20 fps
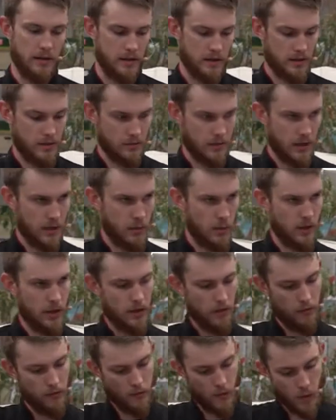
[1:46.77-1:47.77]
this, right? We're
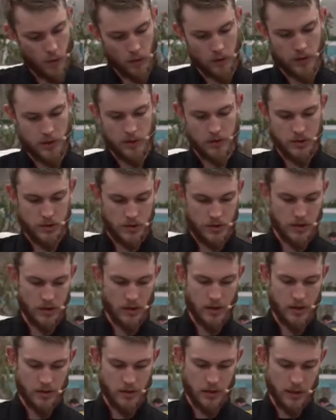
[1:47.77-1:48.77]
going to fold
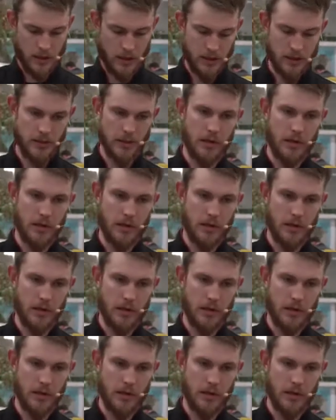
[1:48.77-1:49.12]
our cheese